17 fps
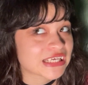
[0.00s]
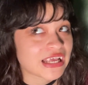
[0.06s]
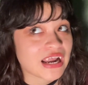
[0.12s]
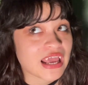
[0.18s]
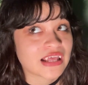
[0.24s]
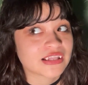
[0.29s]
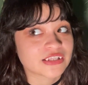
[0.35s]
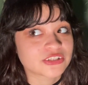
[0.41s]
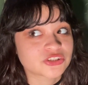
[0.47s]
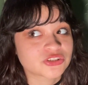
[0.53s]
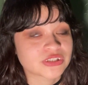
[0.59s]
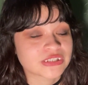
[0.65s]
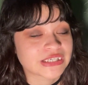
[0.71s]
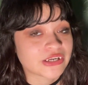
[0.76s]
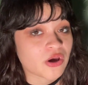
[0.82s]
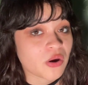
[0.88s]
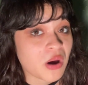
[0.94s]
and I
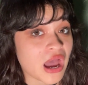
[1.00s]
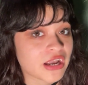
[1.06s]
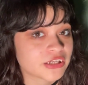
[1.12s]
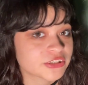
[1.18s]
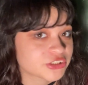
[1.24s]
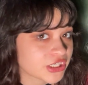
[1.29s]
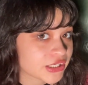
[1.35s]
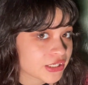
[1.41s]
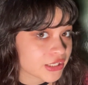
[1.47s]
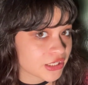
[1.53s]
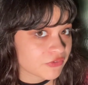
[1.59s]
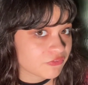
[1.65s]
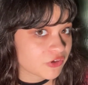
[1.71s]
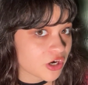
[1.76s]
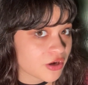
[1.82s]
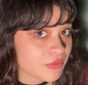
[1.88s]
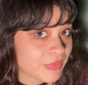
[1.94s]
literally know how to check a
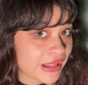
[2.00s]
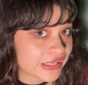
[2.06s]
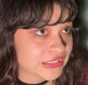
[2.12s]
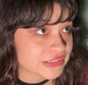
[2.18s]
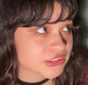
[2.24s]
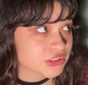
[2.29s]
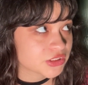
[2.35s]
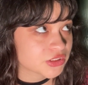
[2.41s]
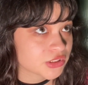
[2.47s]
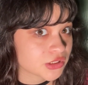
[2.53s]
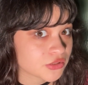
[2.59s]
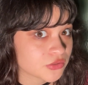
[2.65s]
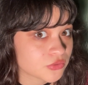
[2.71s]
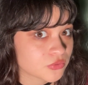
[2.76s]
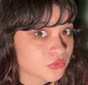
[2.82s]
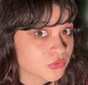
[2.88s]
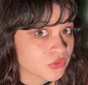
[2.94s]
gift card balance,
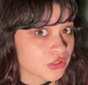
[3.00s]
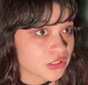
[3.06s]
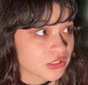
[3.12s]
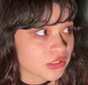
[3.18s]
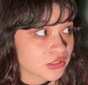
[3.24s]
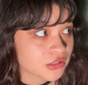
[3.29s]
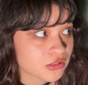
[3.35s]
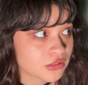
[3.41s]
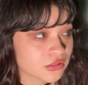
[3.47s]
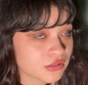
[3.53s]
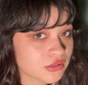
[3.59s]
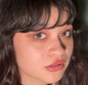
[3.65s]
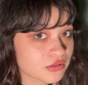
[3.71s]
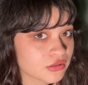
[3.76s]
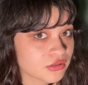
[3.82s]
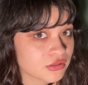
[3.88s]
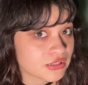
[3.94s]
so
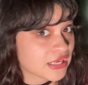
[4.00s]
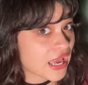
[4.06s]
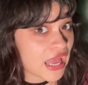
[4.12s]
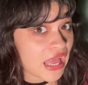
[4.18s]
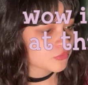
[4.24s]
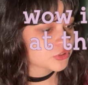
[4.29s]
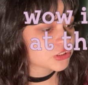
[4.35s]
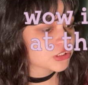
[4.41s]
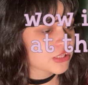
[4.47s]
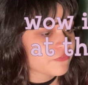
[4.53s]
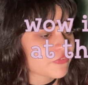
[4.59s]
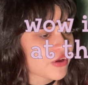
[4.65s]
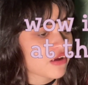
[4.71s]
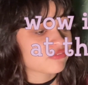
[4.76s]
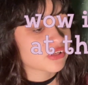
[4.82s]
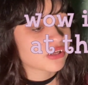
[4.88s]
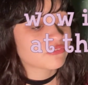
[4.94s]
yeah. Which of the
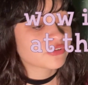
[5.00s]
5 love